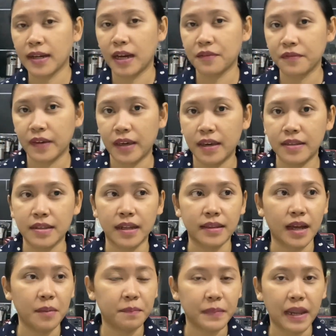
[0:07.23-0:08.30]
cafe
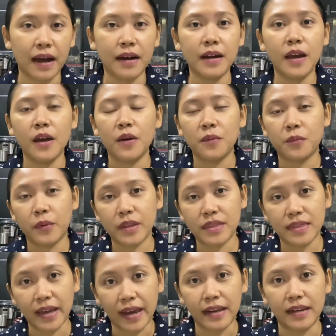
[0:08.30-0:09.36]
setup lang with
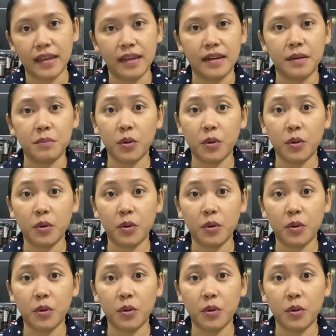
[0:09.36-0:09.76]
dine-in.